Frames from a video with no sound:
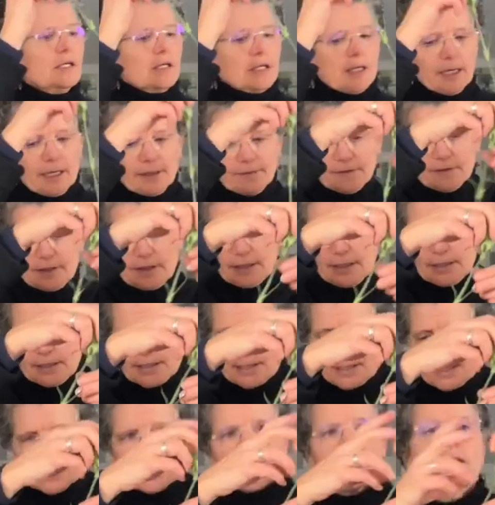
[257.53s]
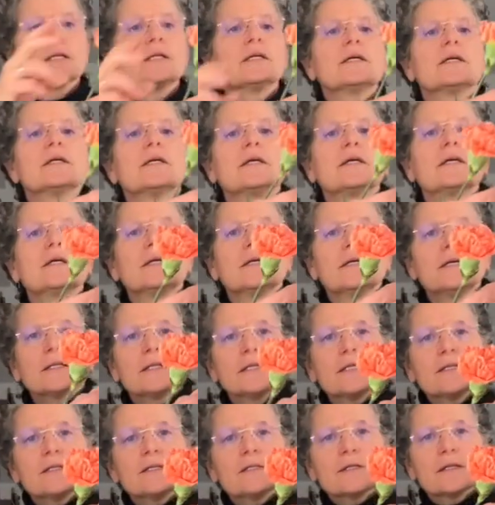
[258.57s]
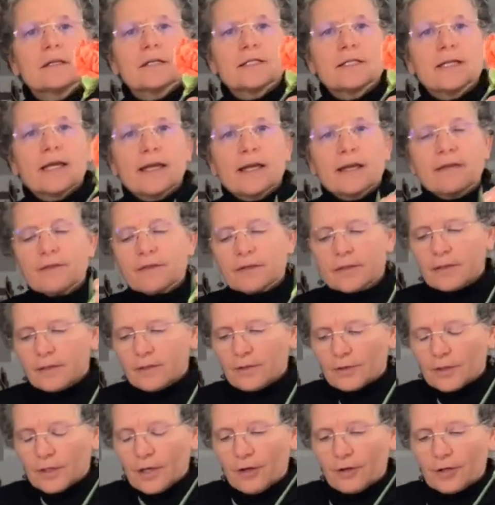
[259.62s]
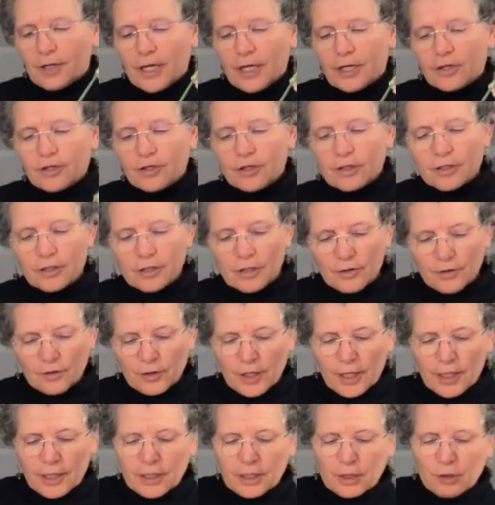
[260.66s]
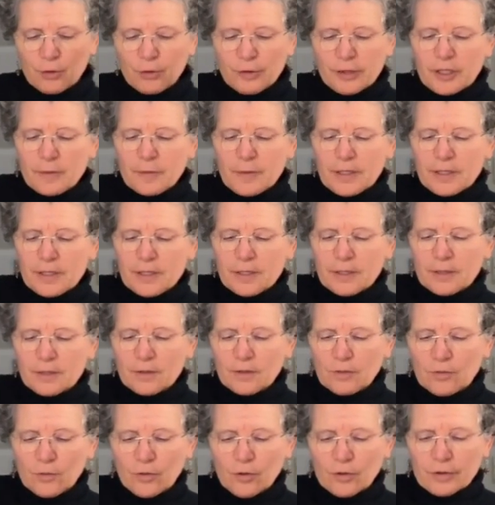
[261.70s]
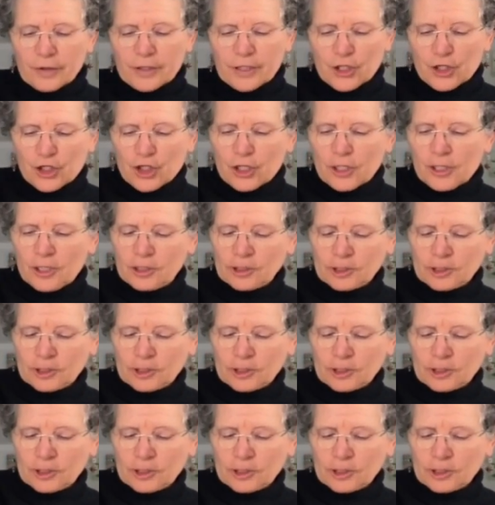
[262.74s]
I've got these dianthus or carnation, and they're kind of creamy orange.